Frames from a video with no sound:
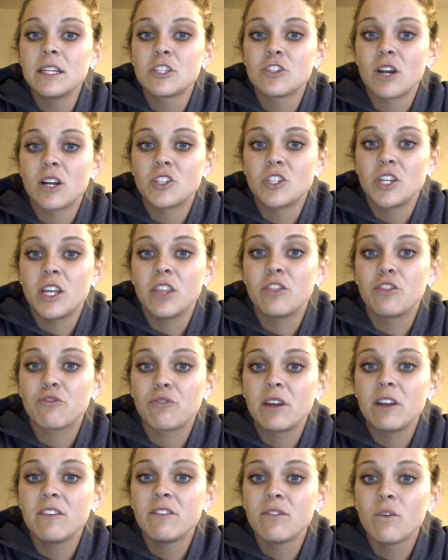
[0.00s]
stretching
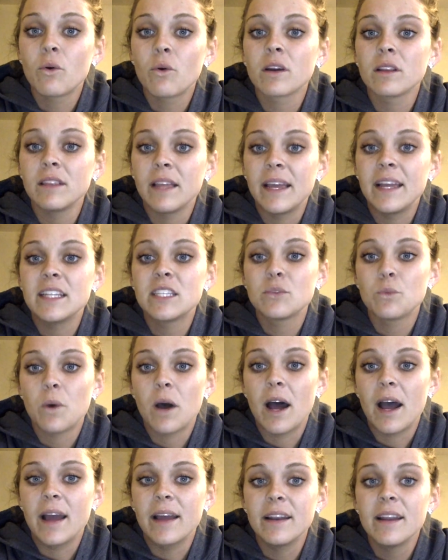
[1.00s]
3-4 lanes
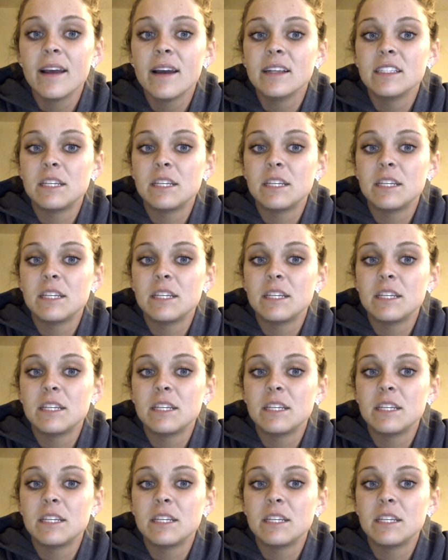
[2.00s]
wide